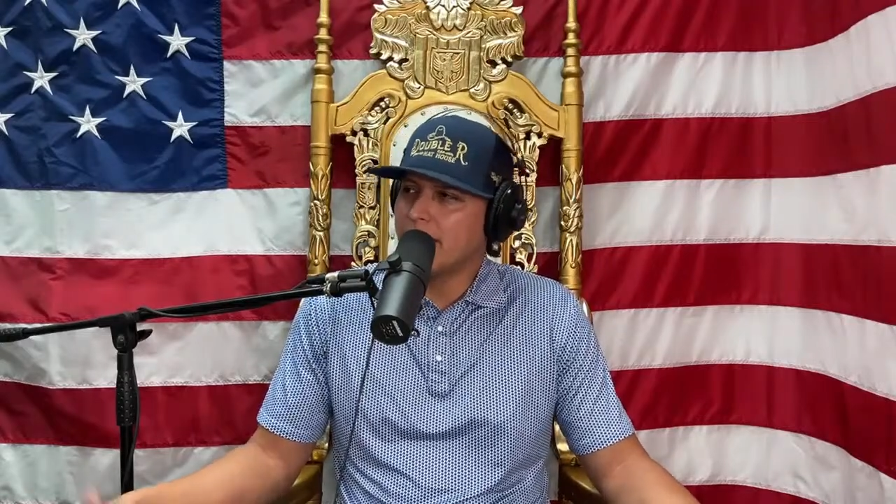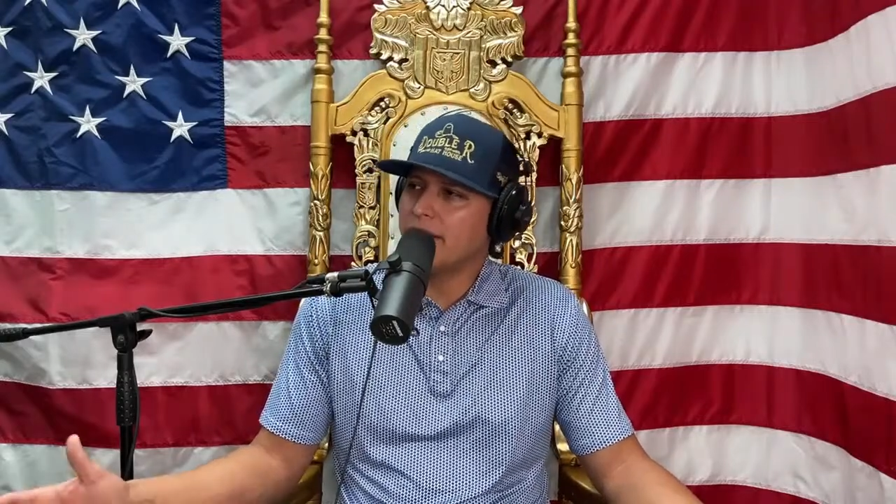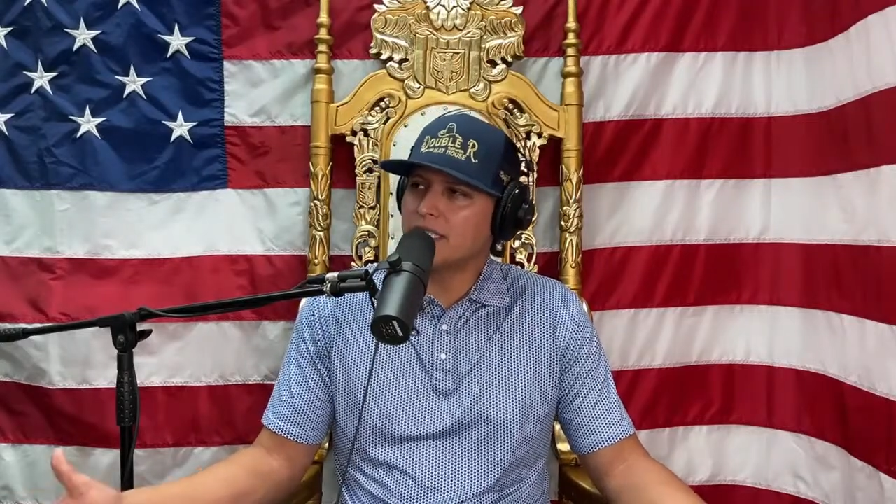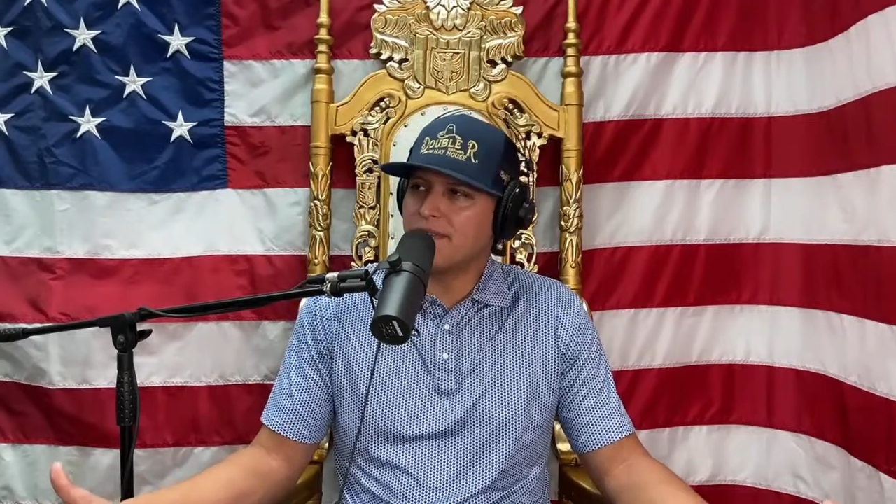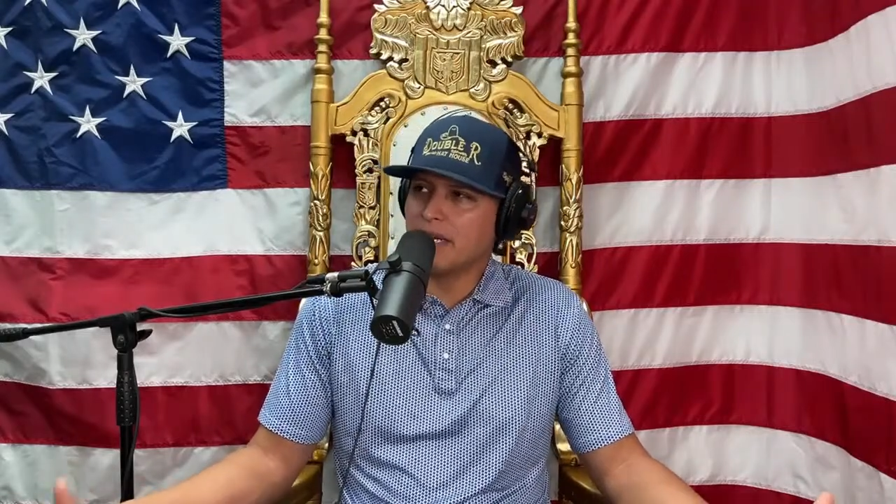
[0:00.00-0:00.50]

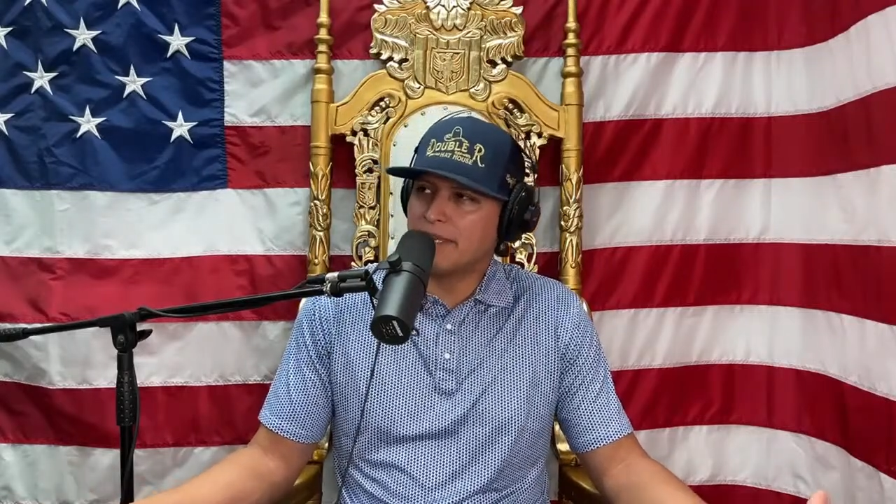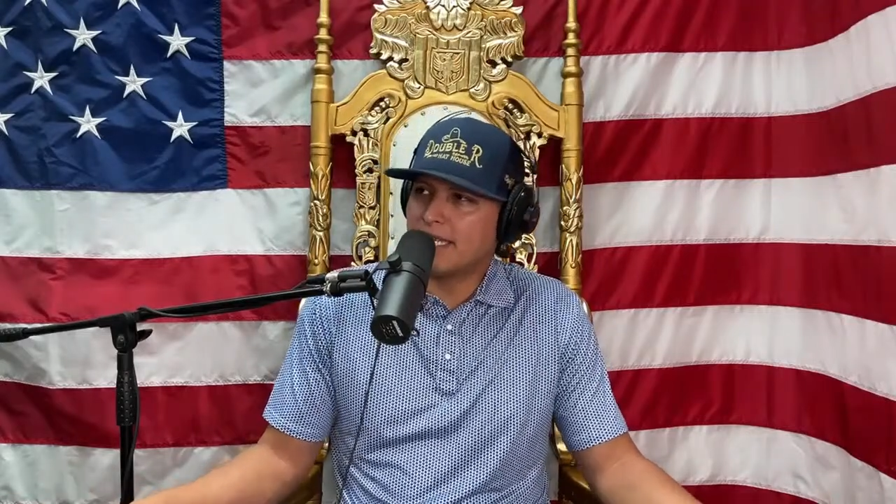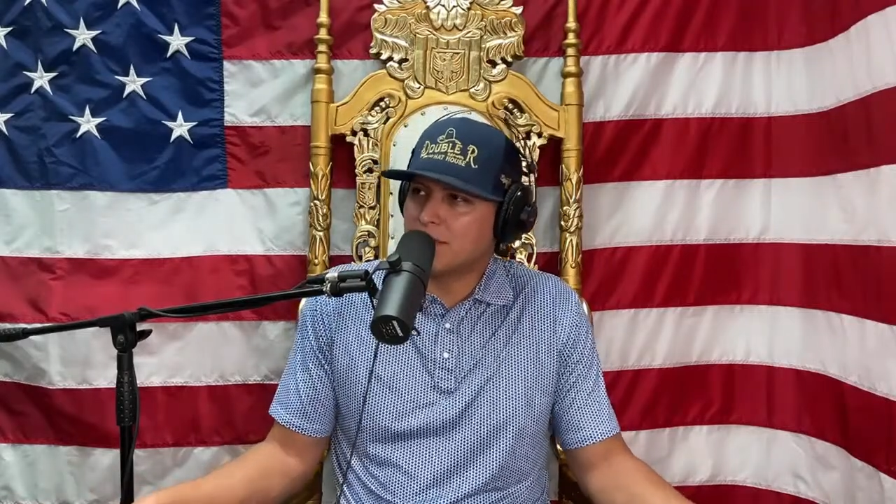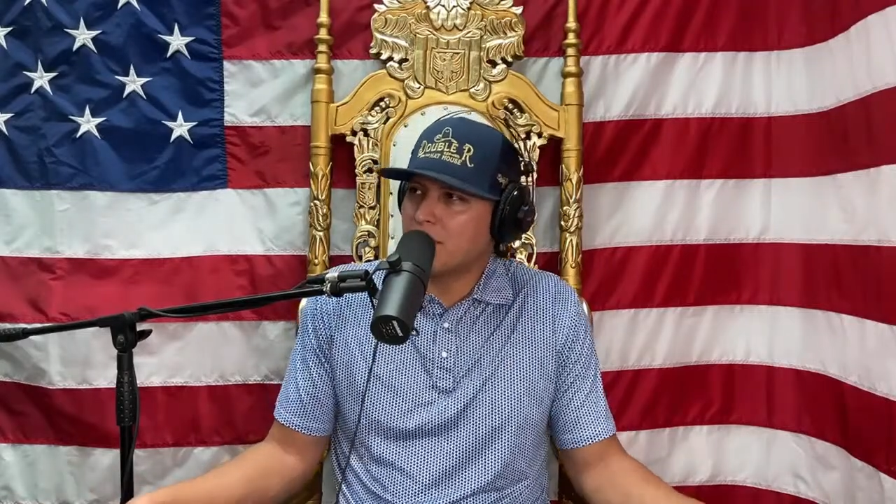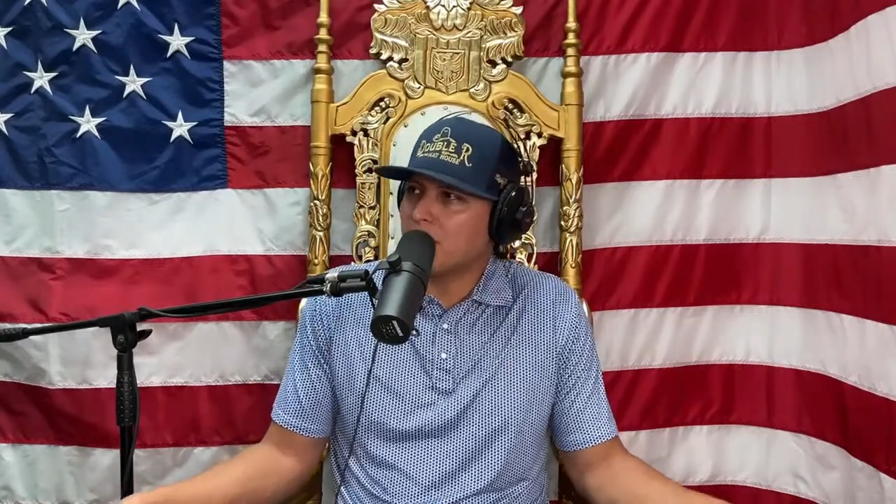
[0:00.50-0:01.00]
It's funny
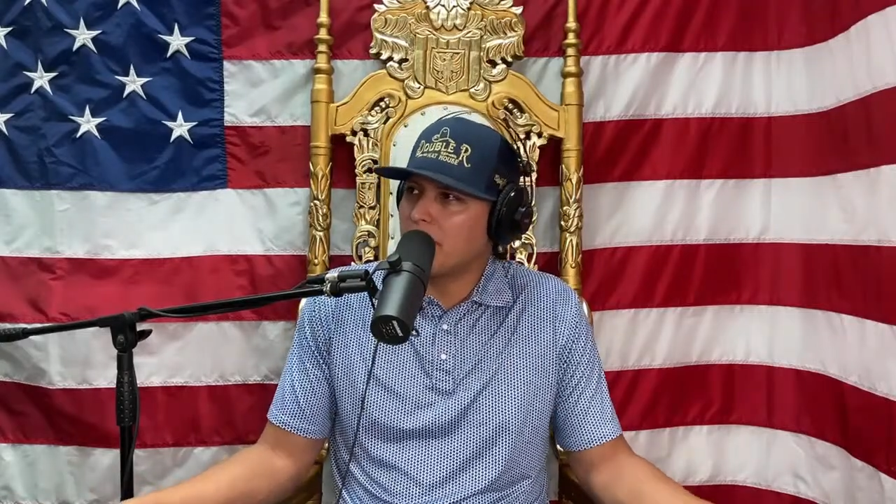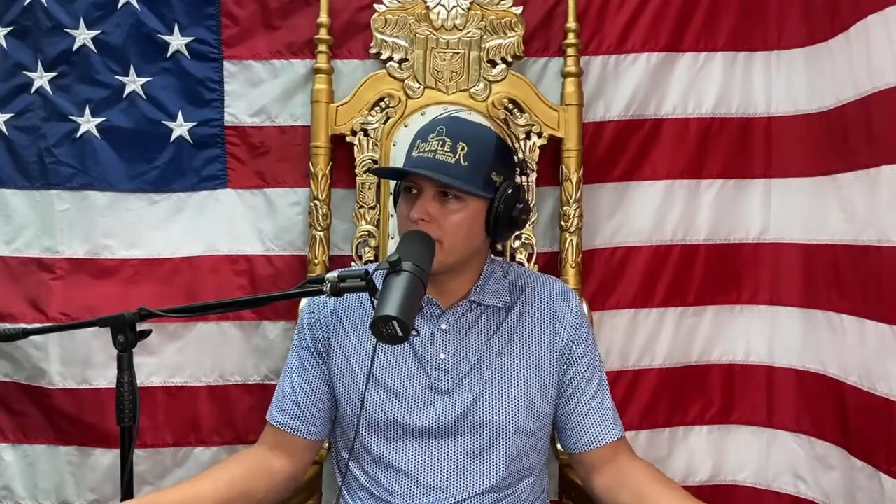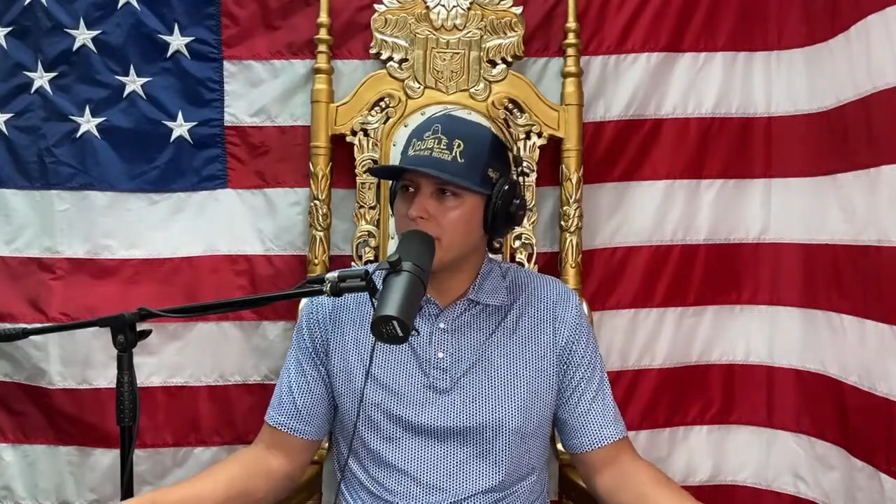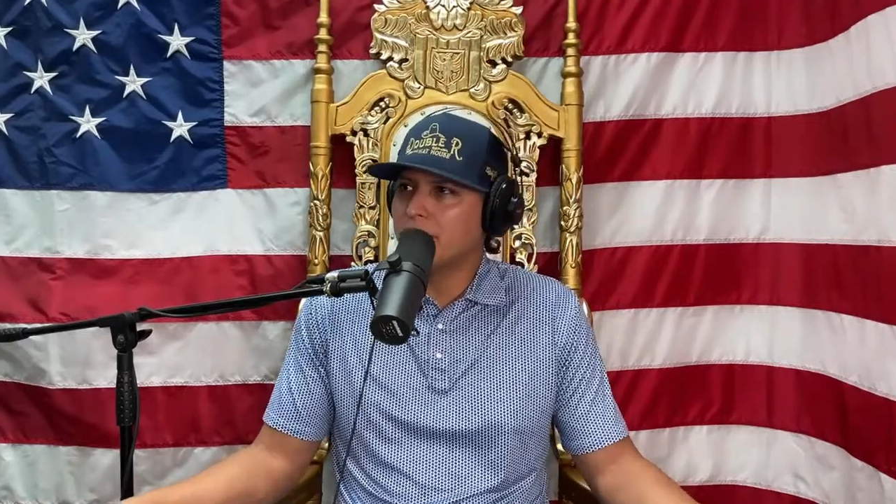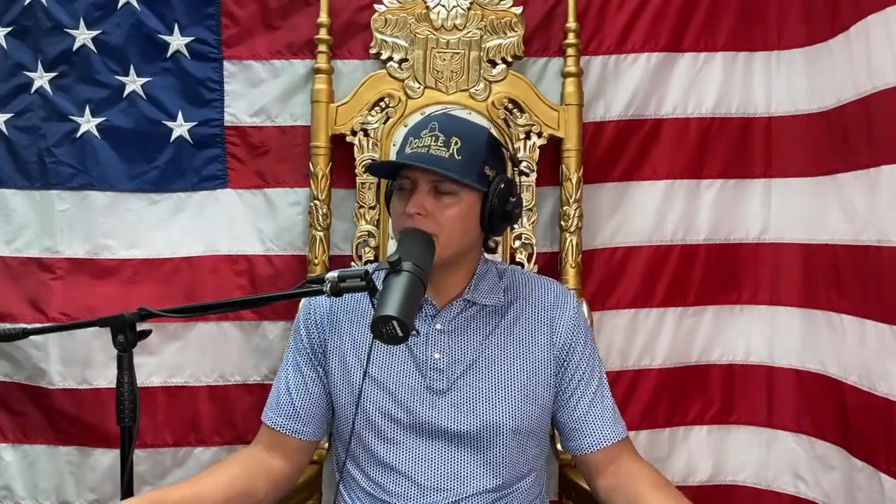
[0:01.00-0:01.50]
because when we're on
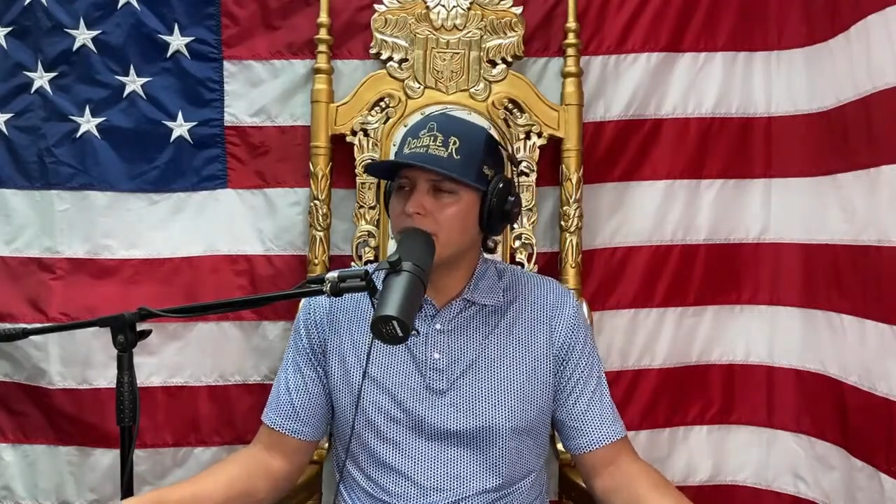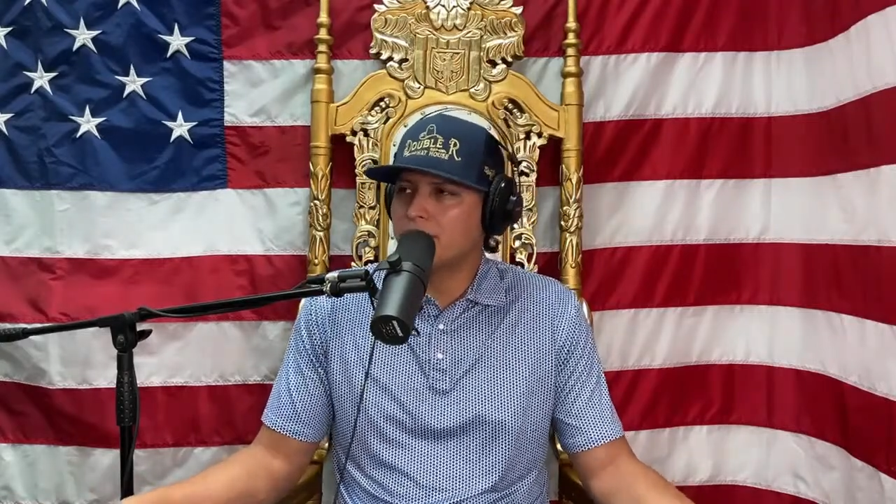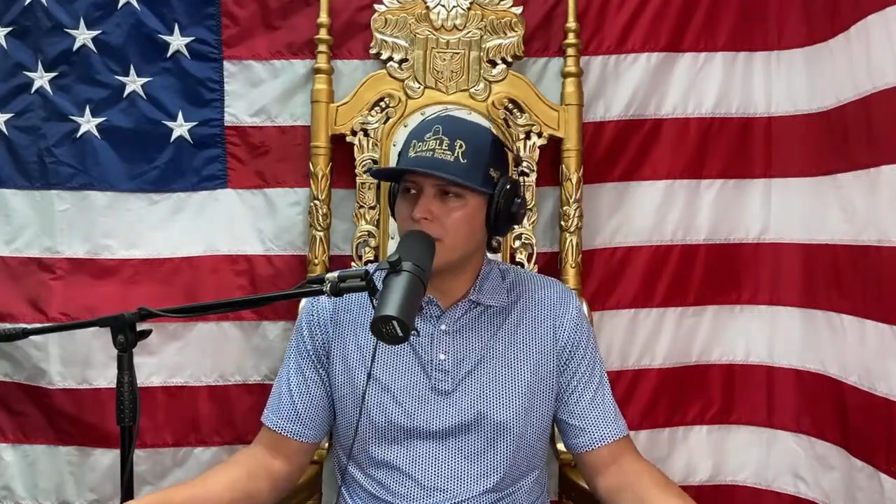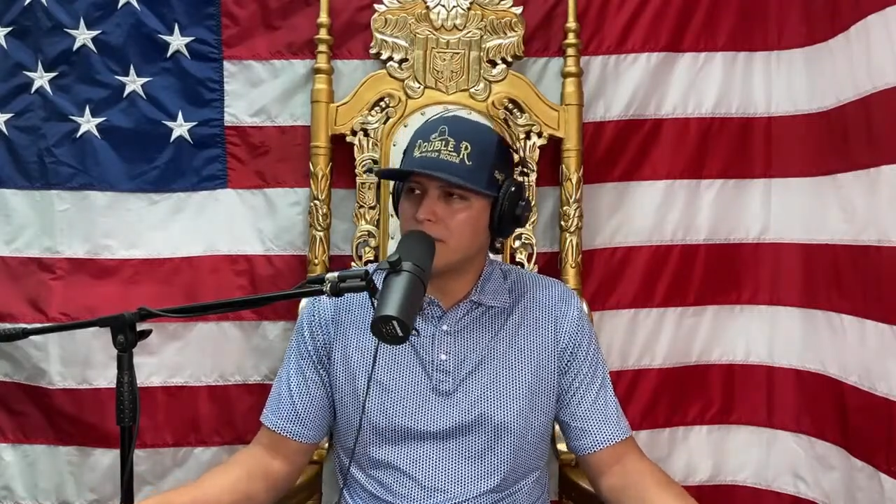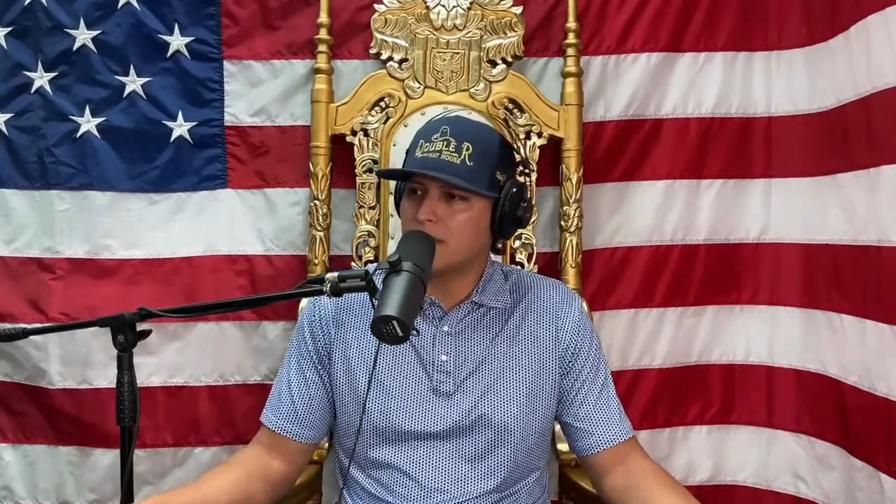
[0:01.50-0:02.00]
the road,
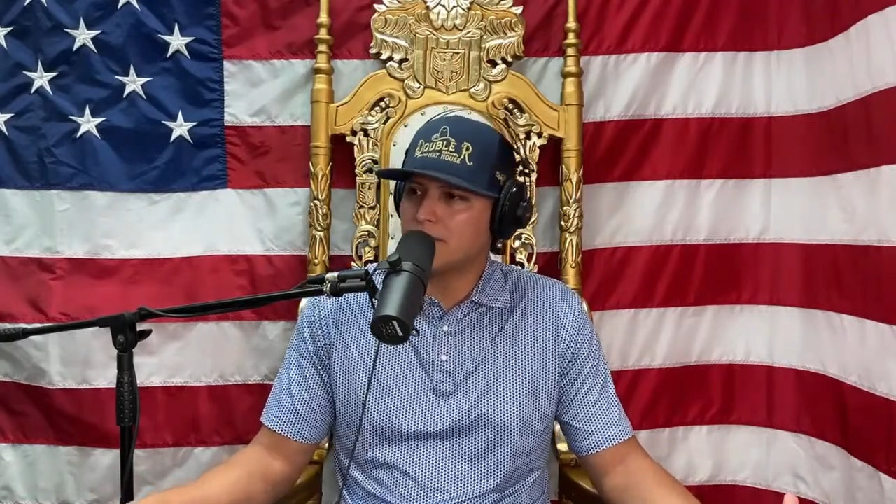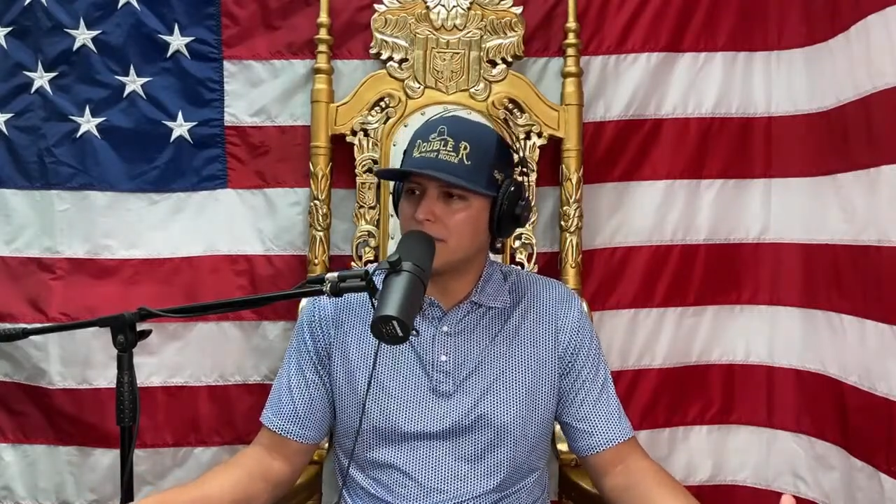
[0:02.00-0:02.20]
and when I'm on the